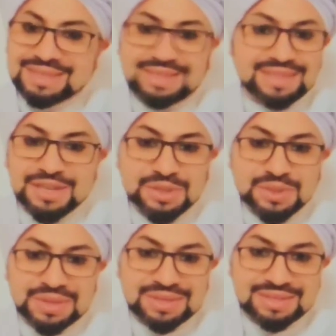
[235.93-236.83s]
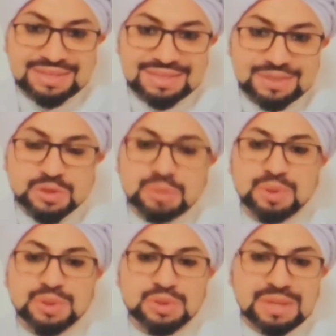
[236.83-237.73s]
That's dangerous. It's
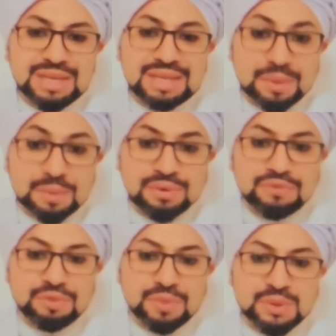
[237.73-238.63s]
supposed to be an example from